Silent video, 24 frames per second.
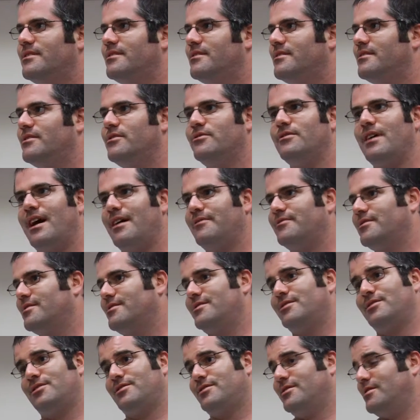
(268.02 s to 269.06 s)
You have to
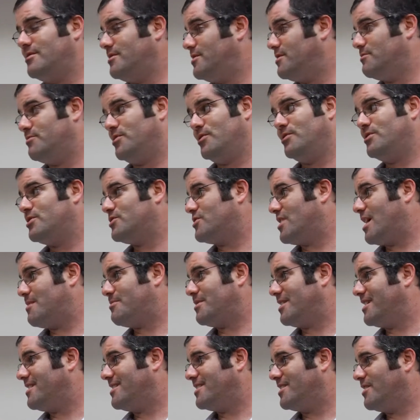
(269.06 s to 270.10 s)
you're
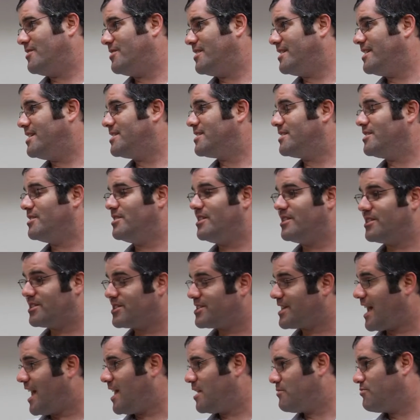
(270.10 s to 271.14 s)
bootstrapping it. You need a
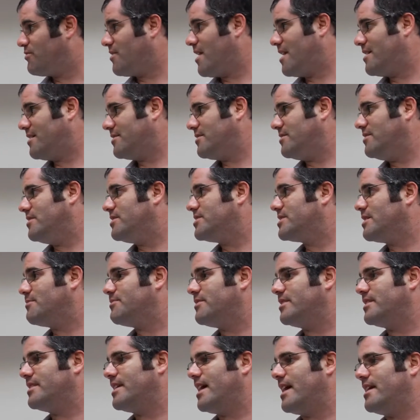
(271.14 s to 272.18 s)
solid product. You need
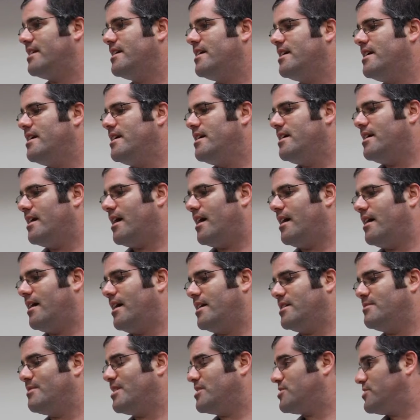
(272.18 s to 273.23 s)
something that,
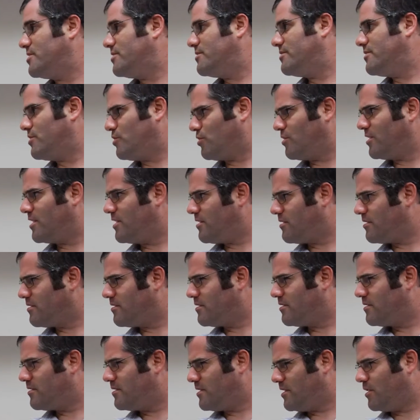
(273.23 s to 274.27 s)
and you mentioned earlier,
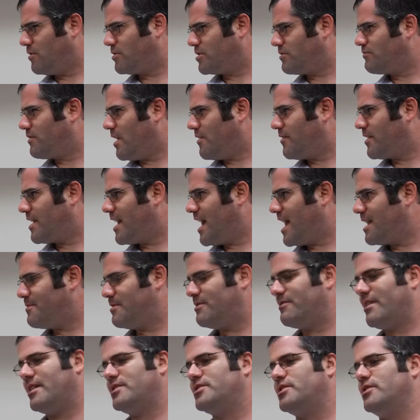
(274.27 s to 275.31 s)
it's a rough economy,
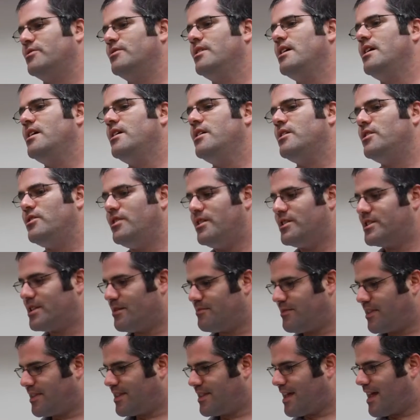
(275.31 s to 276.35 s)
right? So you need
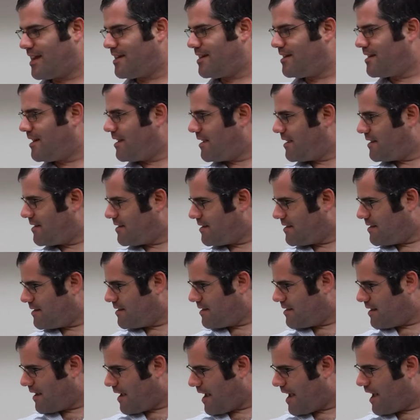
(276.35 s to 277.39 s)
something that
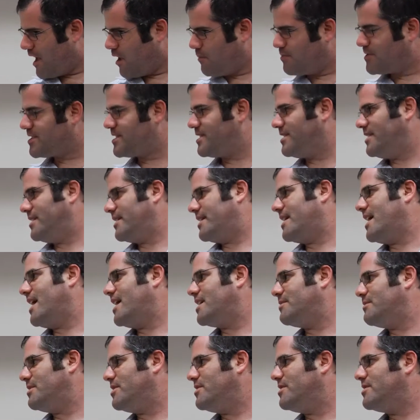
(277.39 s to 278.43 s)
helps the
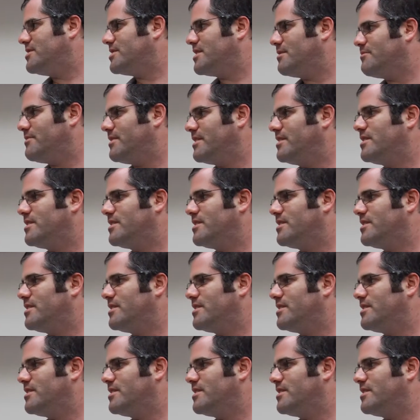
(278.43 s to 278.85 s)
economy. You need something.